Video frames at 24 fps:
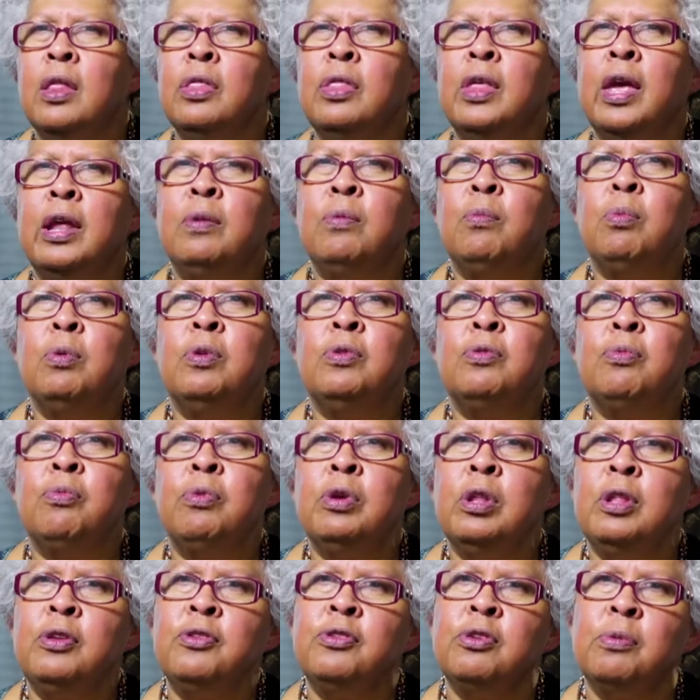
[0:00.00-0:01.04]
that was
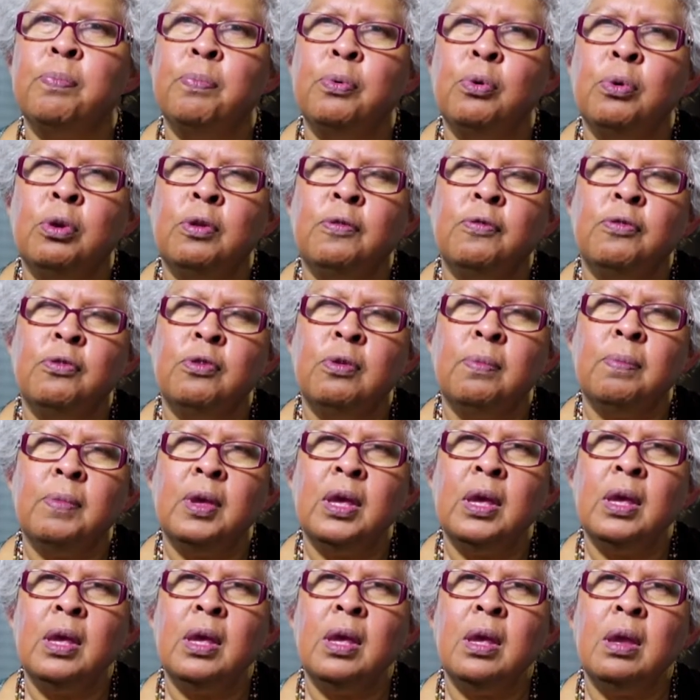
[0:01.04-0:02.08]
really supportive to
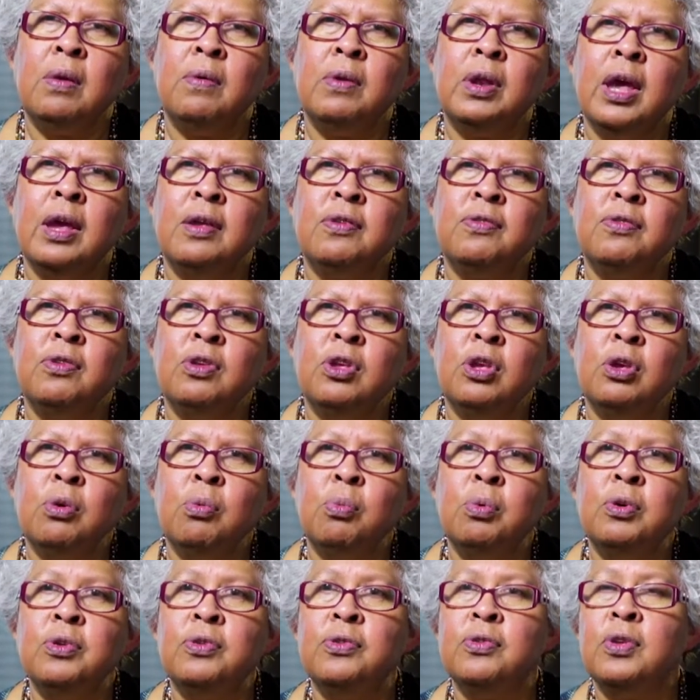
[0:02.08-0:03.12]
me here at A C U
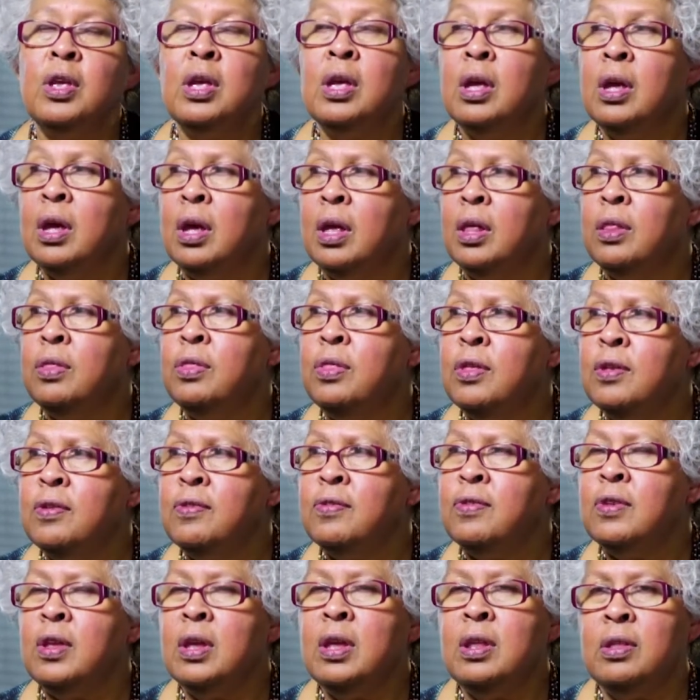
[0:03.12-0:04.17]
was
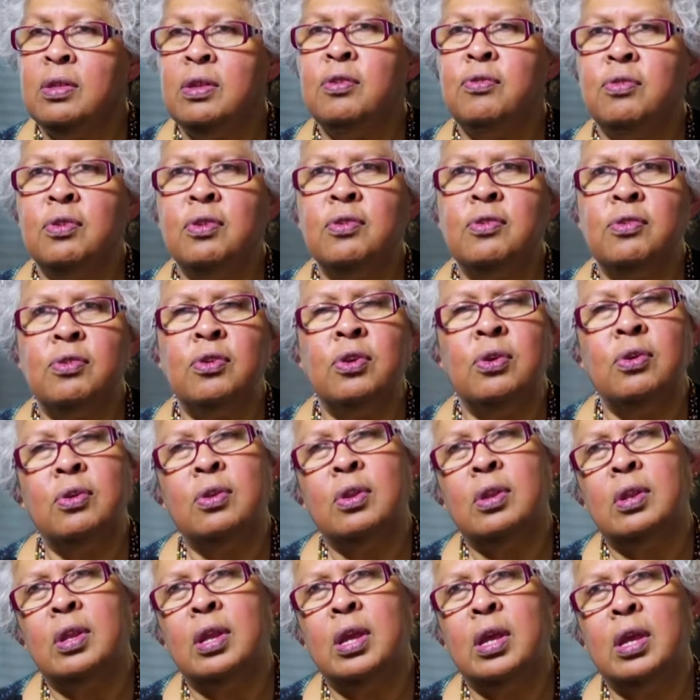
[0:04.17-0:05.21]
this Indigenous
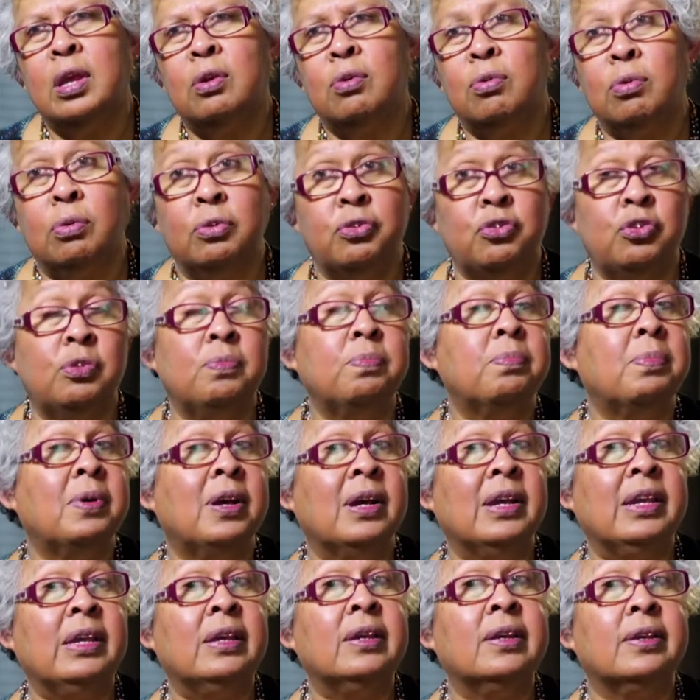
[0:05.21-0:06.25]
unit here called
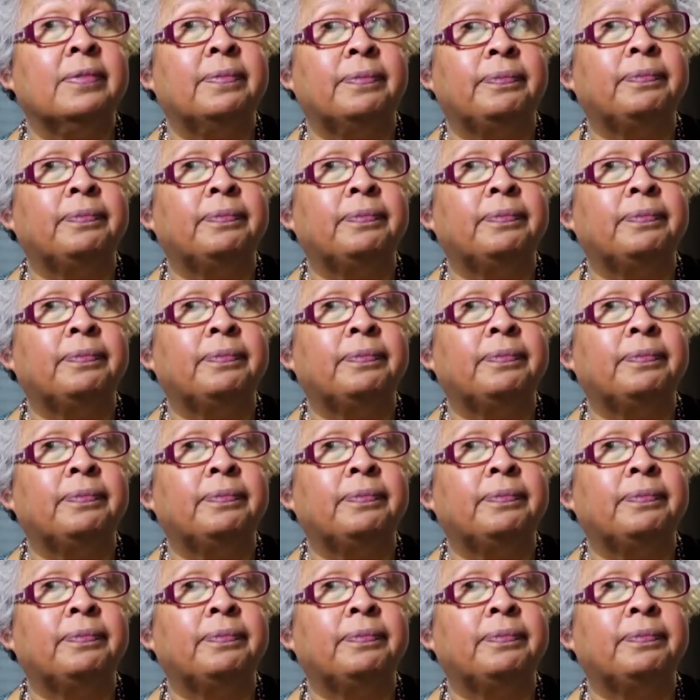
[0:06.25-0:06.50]
Jimbaya.